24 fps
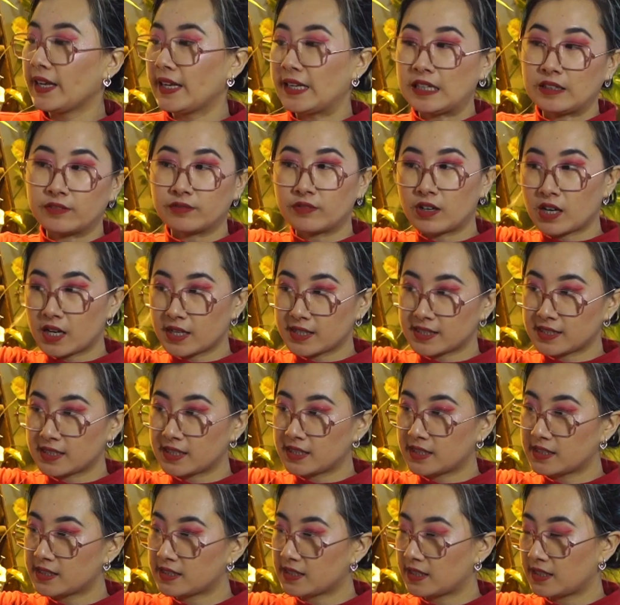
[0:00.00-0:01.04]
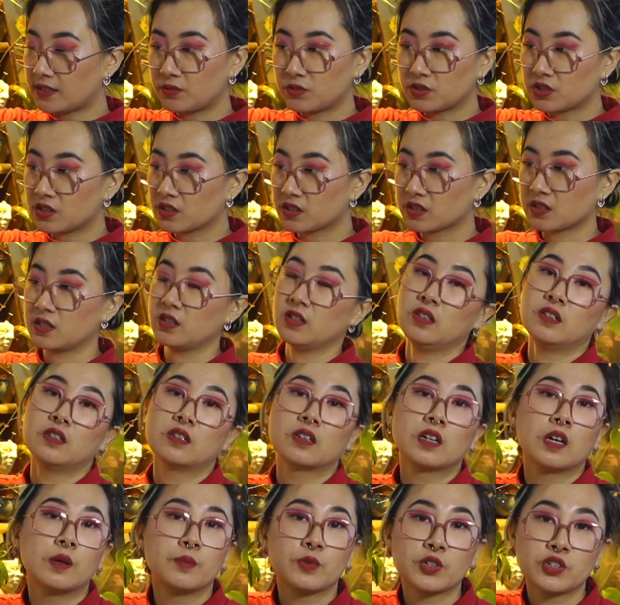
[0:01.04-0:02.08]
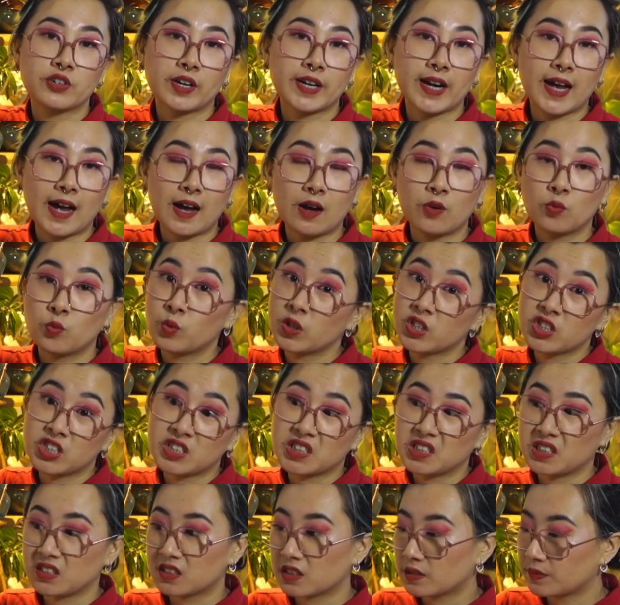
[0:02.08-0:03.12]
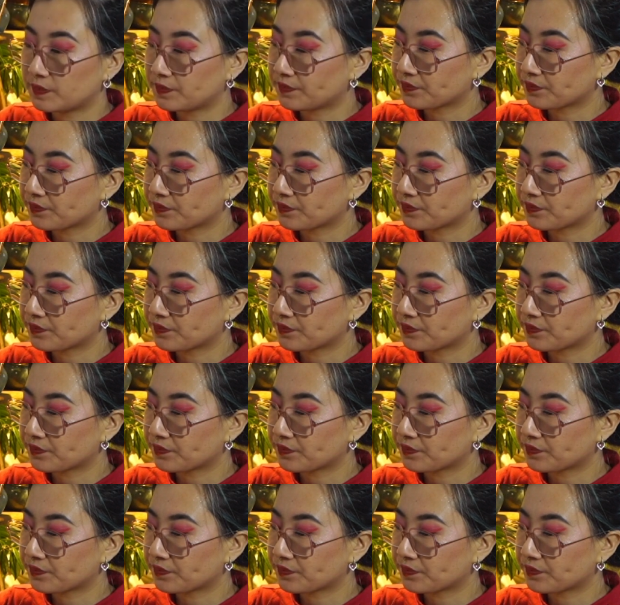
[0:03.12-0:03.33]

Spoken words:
heat rises it was just gonna come straight out, which it did.